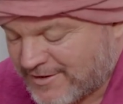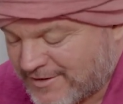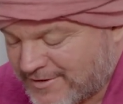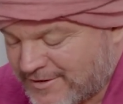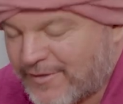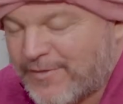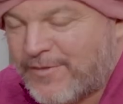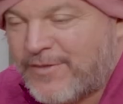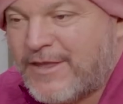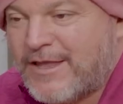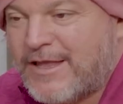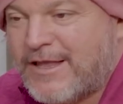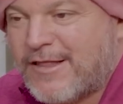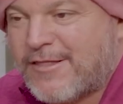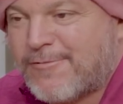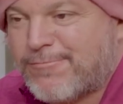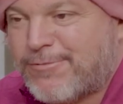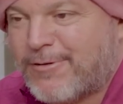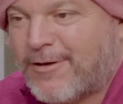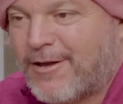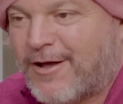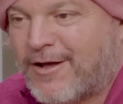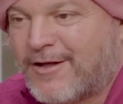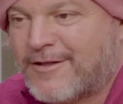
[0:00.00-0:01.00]
that these
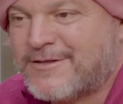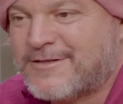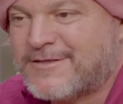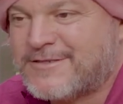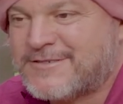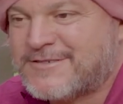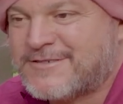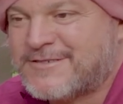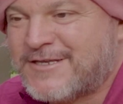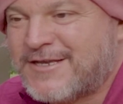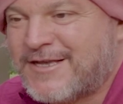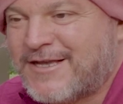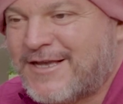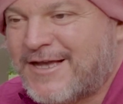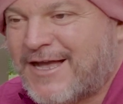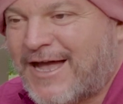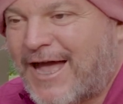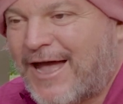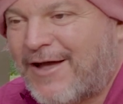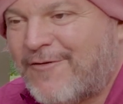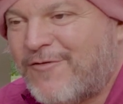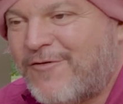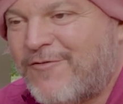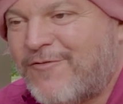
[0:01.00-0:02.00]
plants
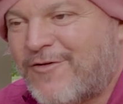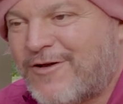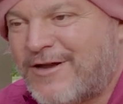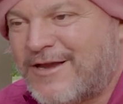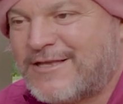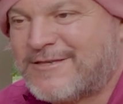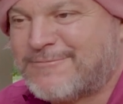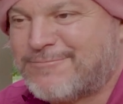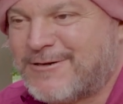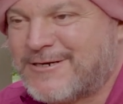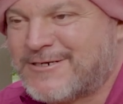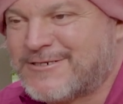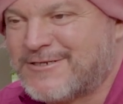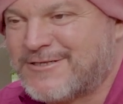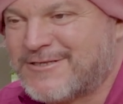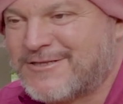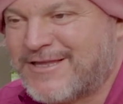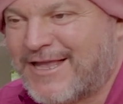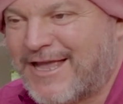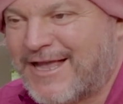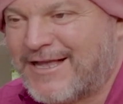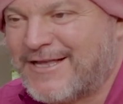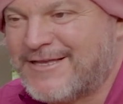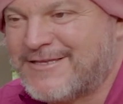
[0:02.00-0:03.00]
have a very special
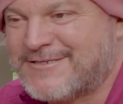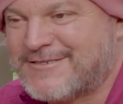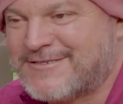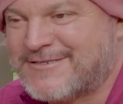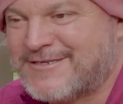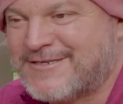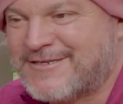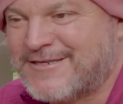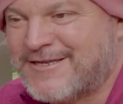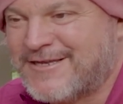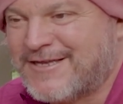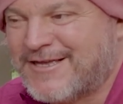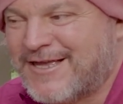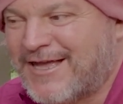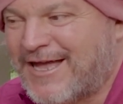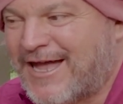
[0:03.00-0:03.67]
taste. Right.